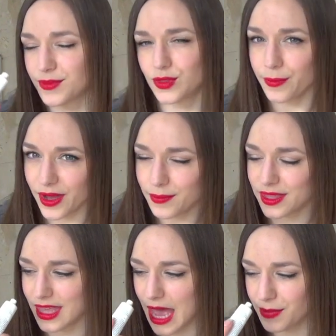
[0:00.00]
So it might
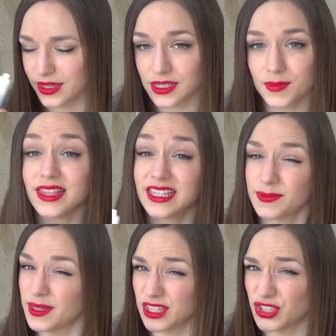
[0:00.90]
be that, but to me
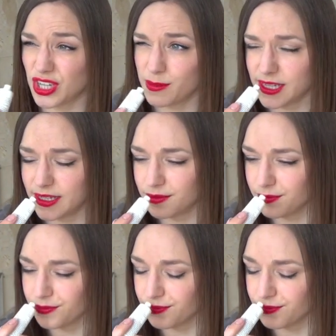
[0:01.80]
this smells like Germolene.